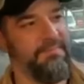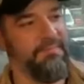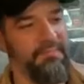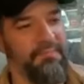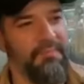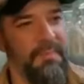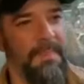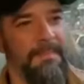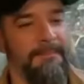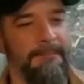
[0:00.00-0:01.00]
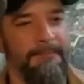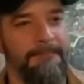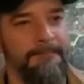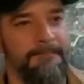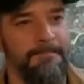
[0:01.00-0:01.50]

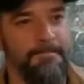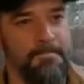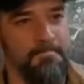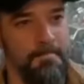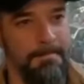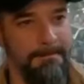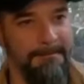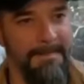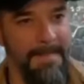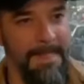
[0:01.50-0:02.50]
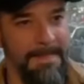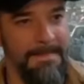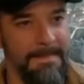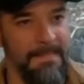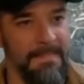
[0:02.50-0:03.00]

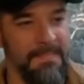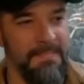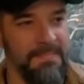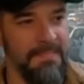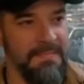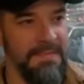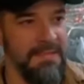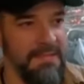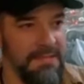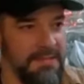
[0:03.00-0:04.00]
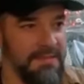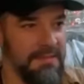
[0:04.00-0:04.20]
No words are spoken by the person on screen.